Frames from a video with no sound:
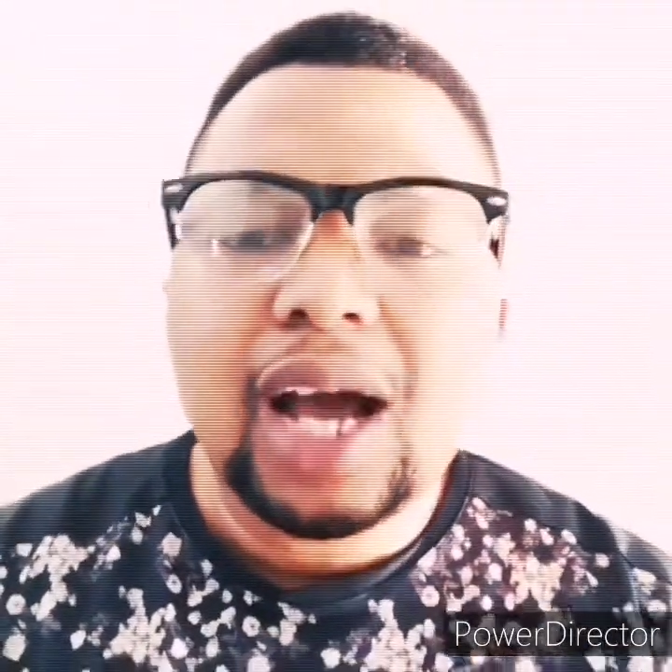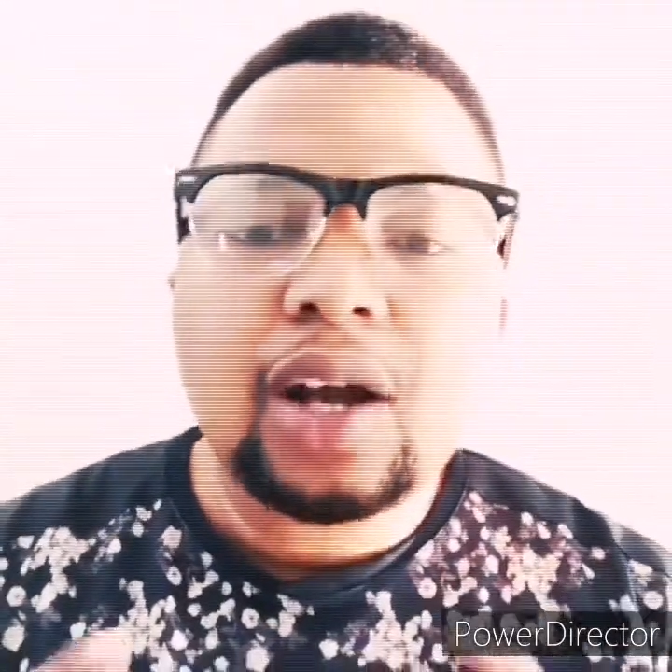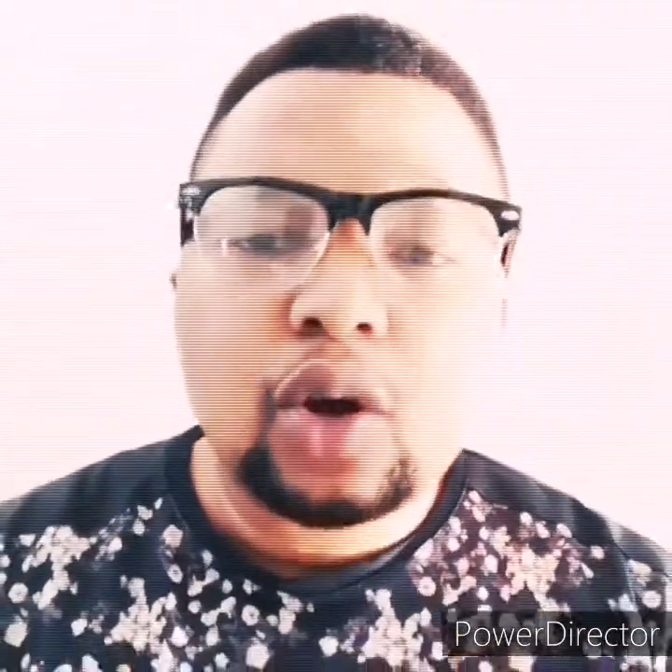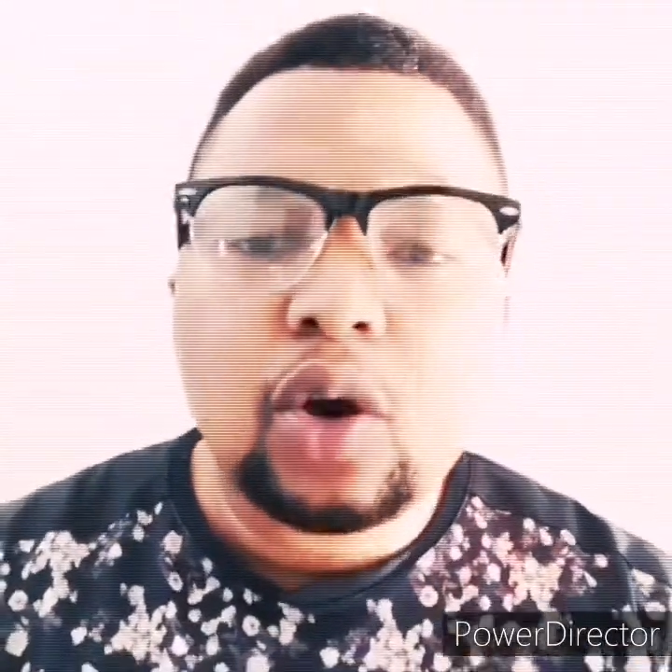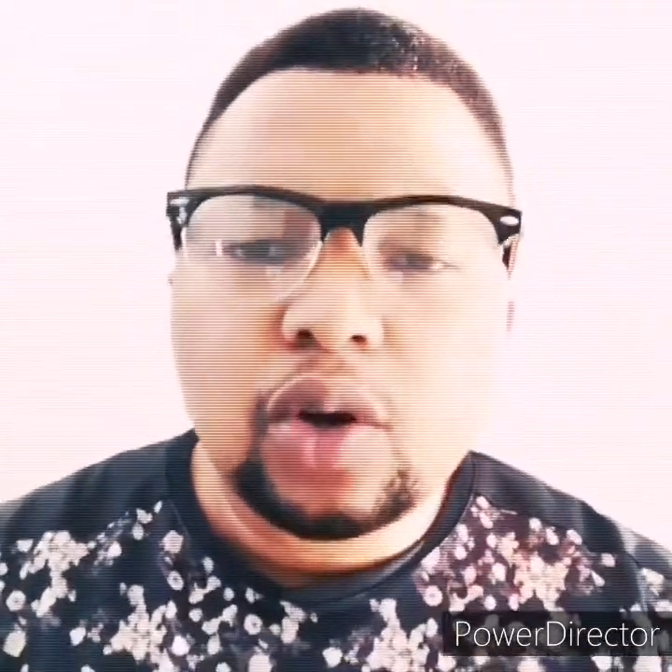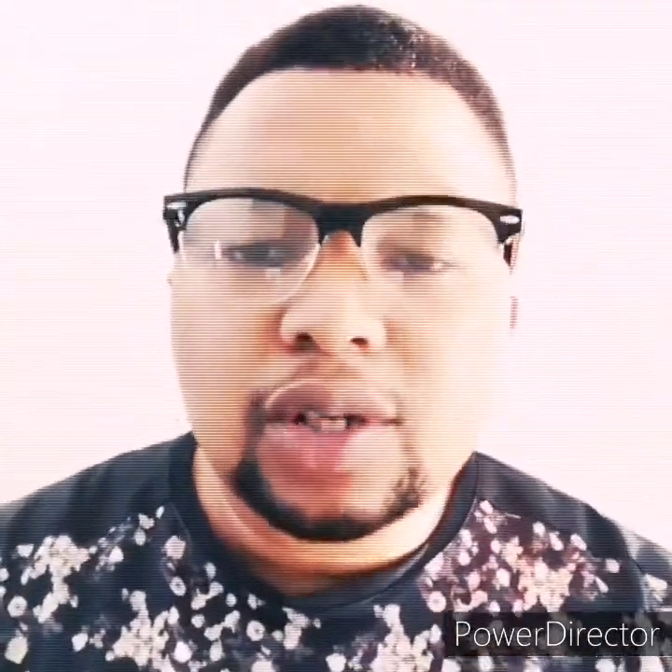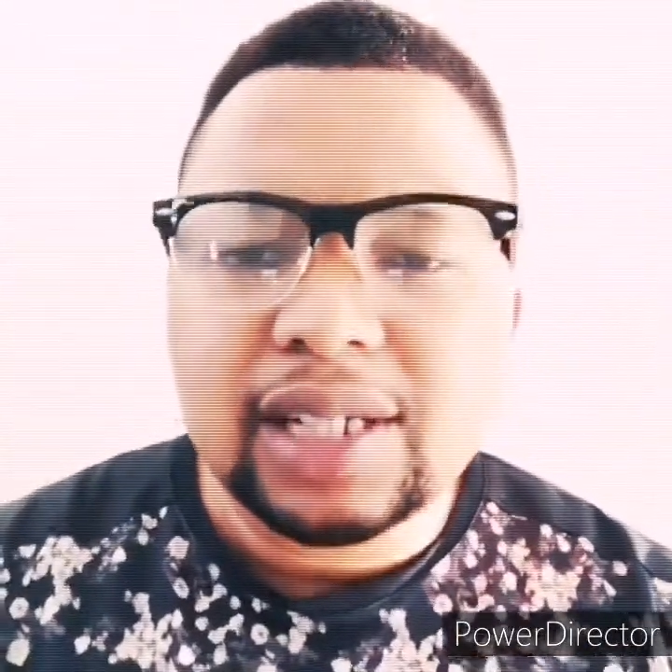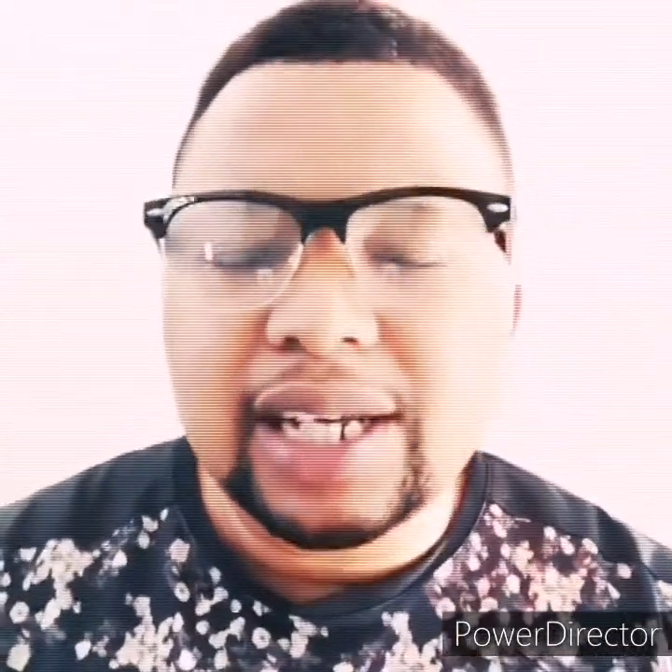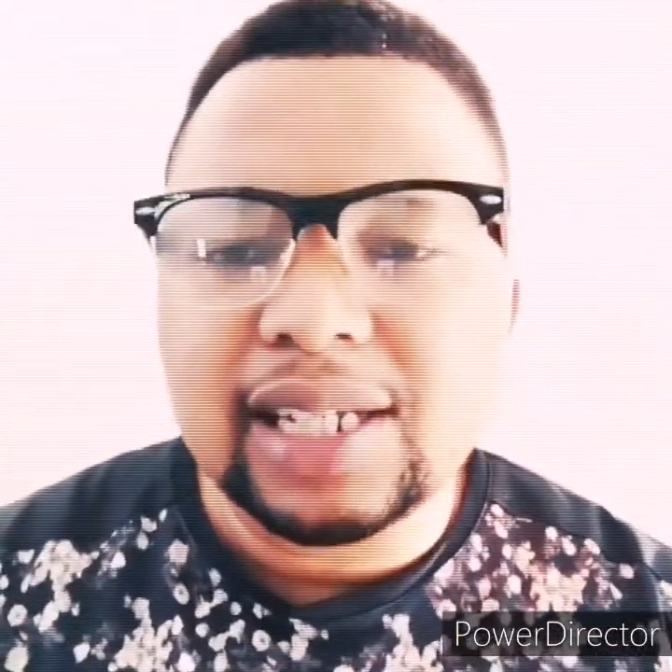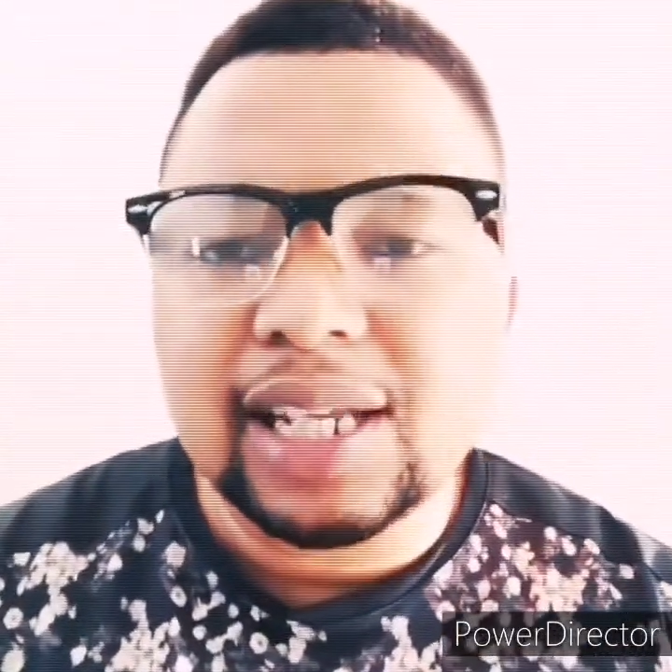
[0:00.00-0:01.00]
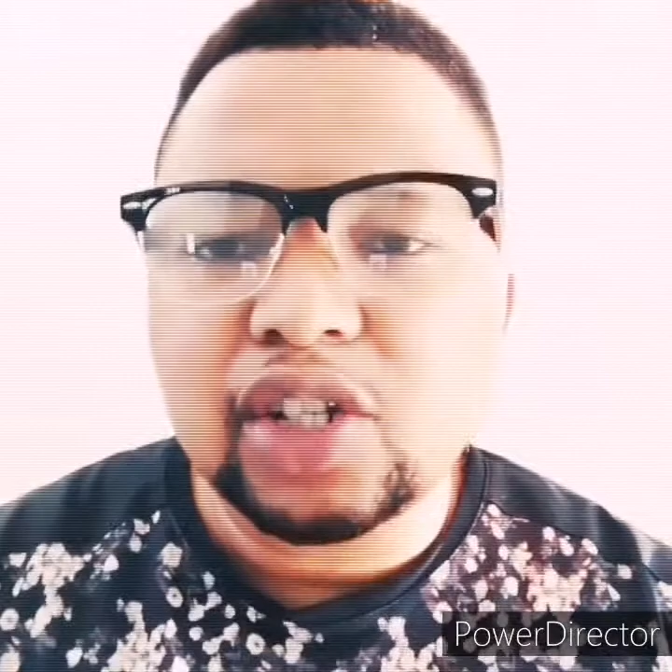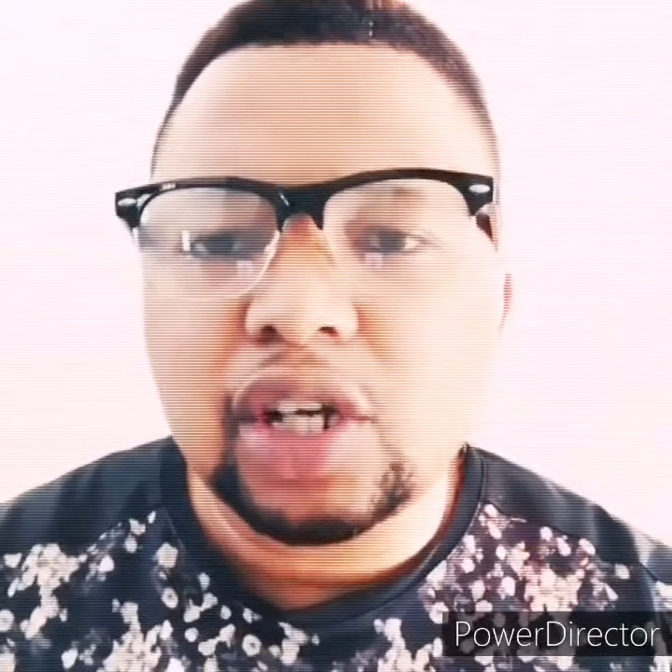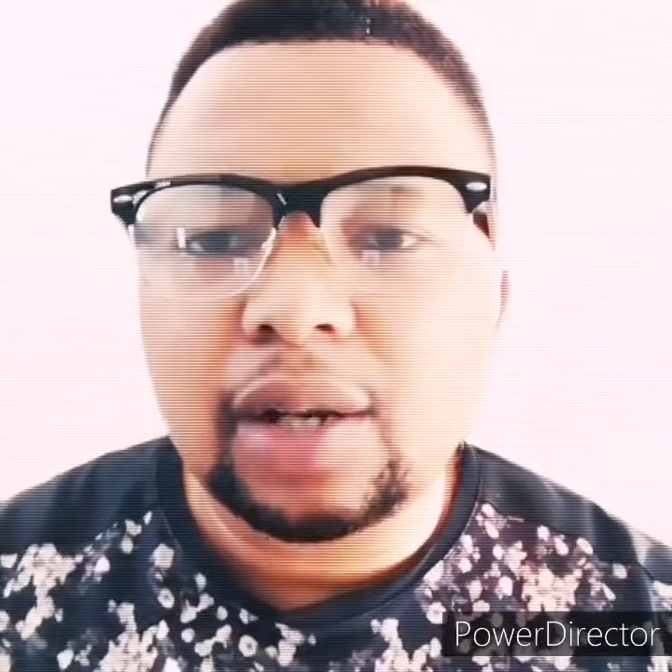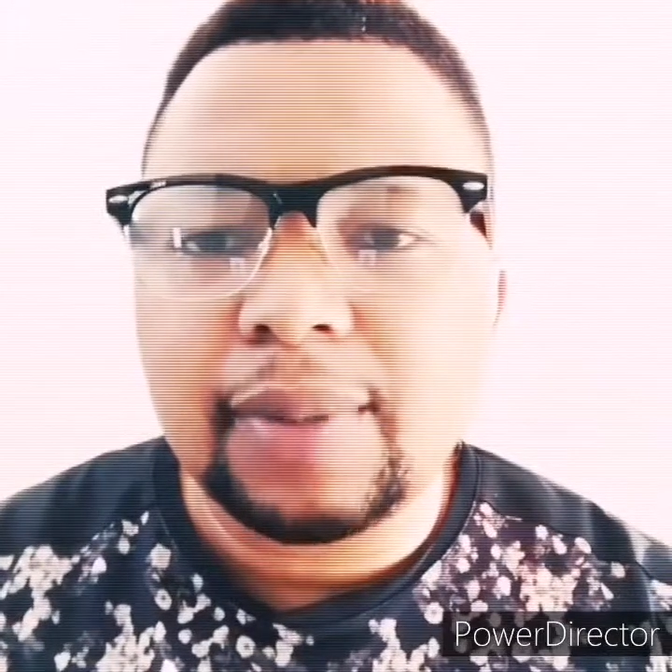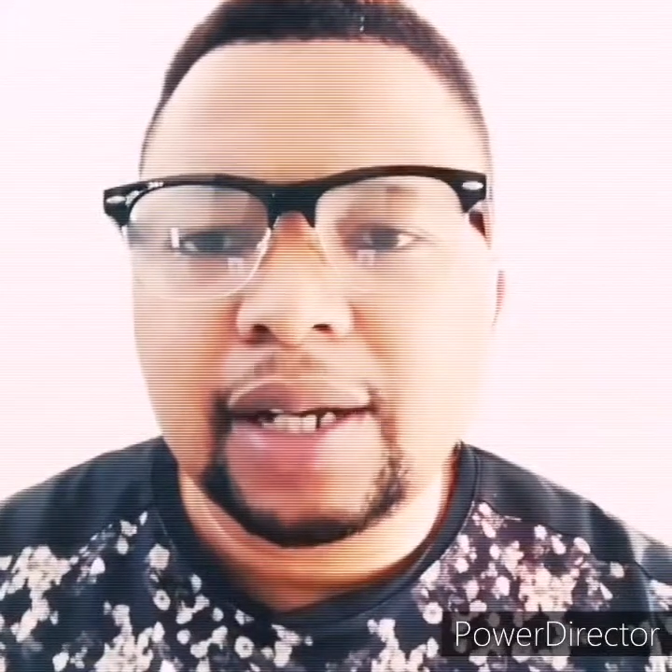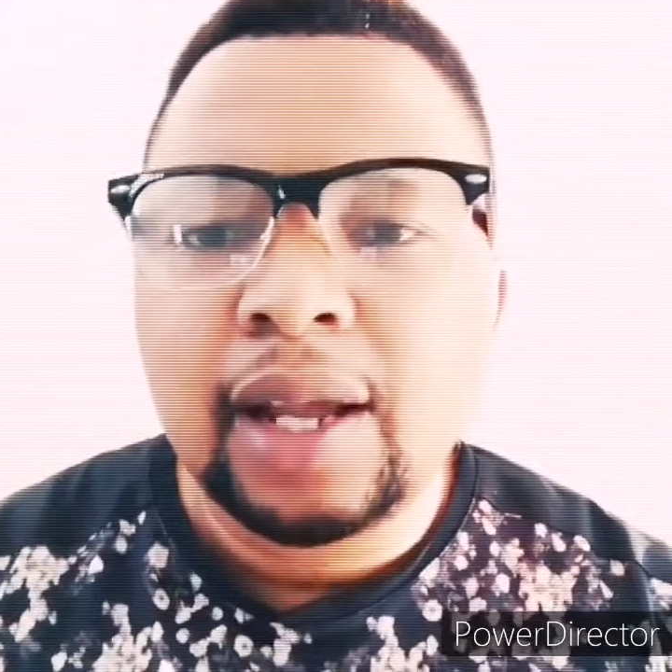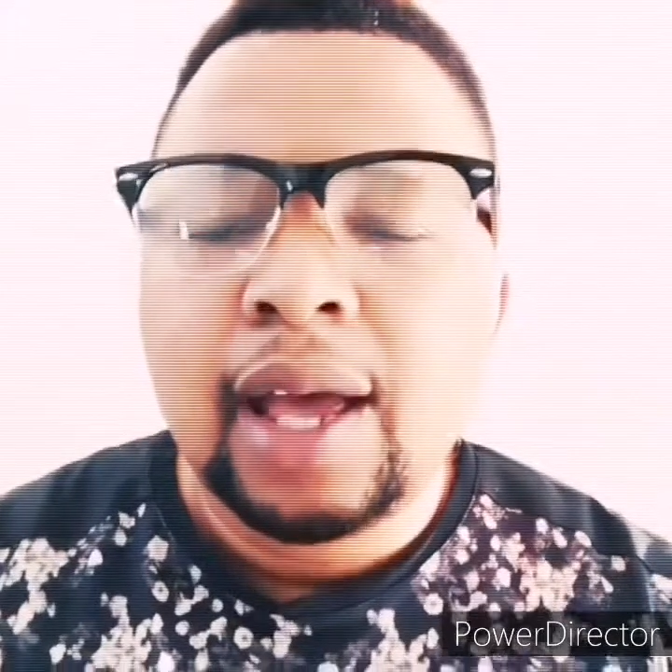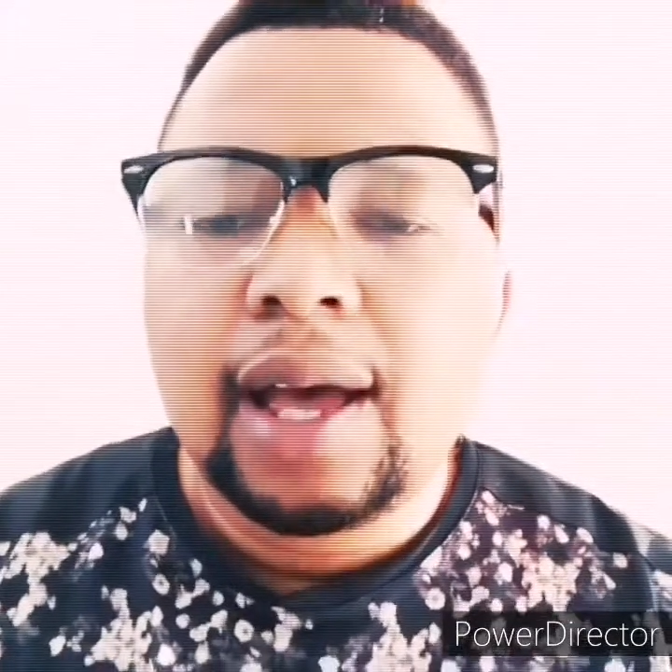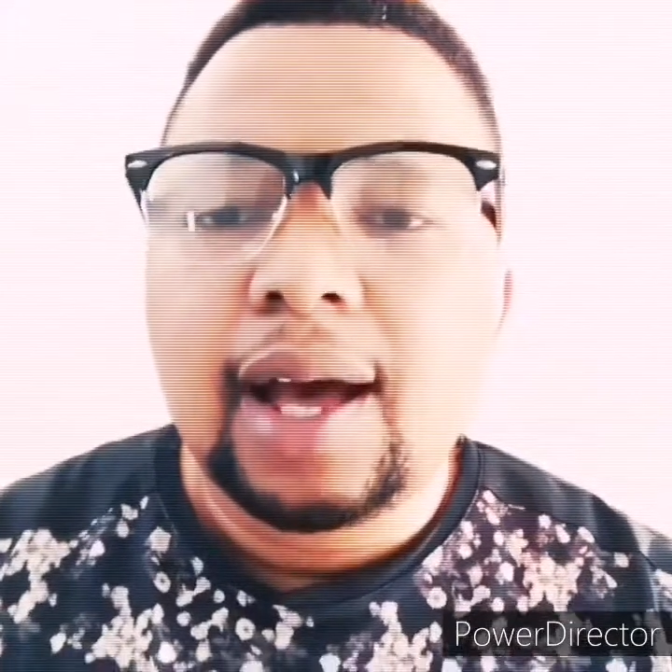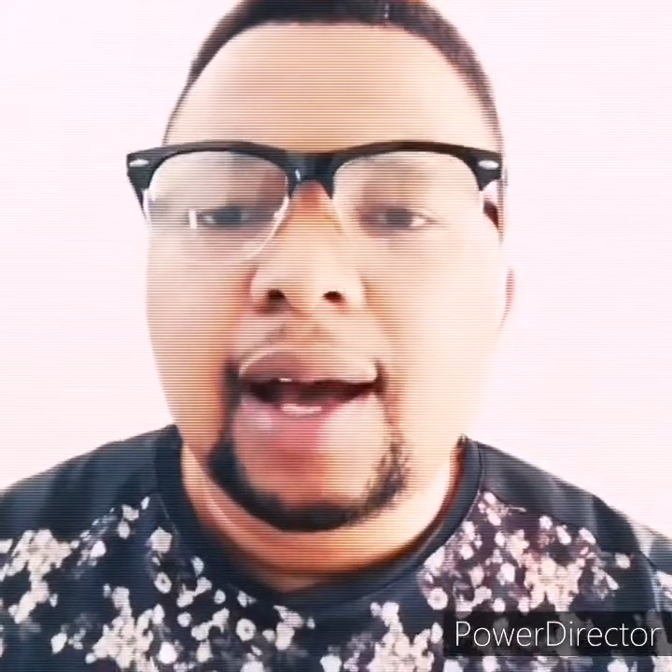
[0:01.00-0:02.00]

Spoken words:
alcohols, ladies and gentlemen,